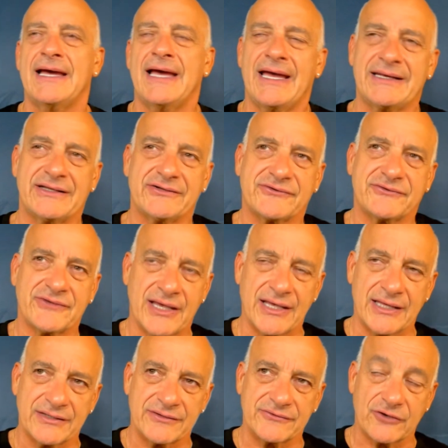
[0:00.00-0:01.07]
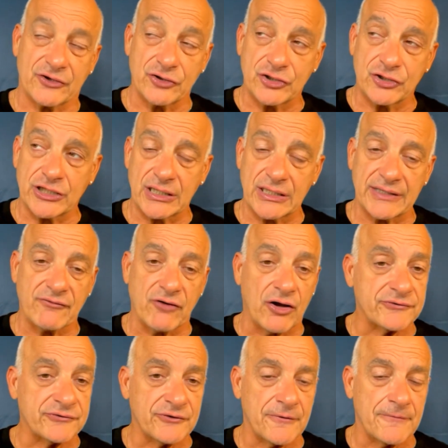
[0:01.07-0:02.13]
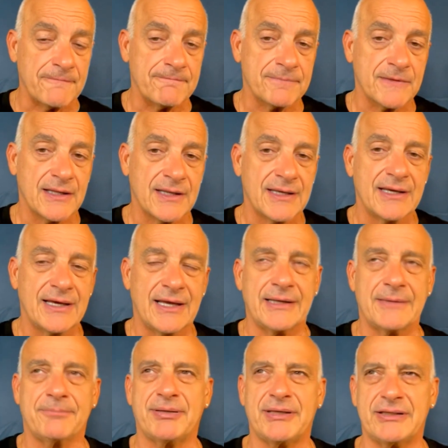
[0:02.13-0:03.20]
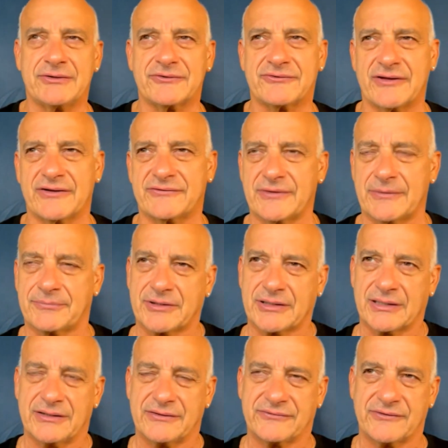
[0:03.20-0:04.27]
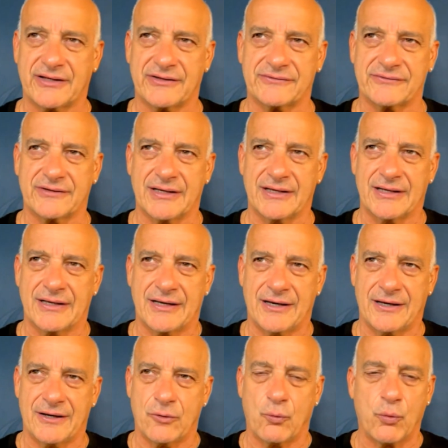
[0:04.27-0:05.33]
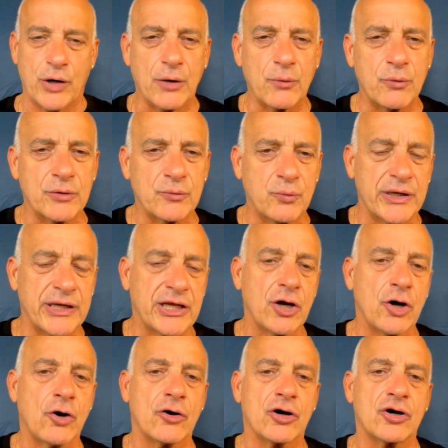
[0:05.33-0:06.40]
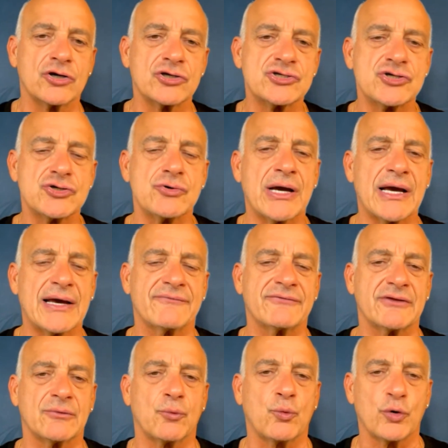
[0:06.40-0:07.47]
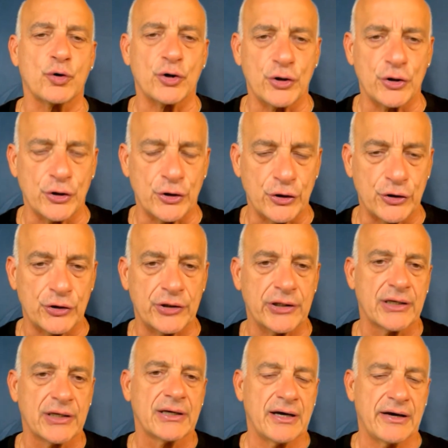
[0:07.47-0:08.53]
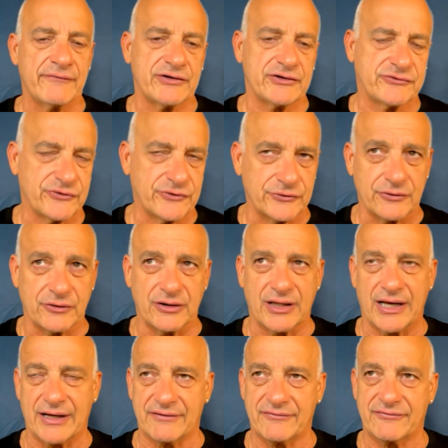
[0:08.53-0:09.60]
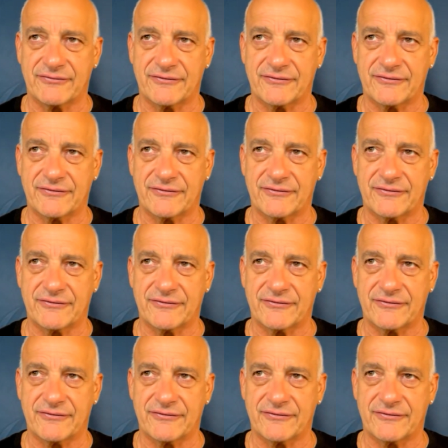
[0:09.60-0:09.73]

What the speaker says: And he says, "Are you going to leave also?" And then Peter says something. He says, "Where would we go? Because you have the word of eternal life."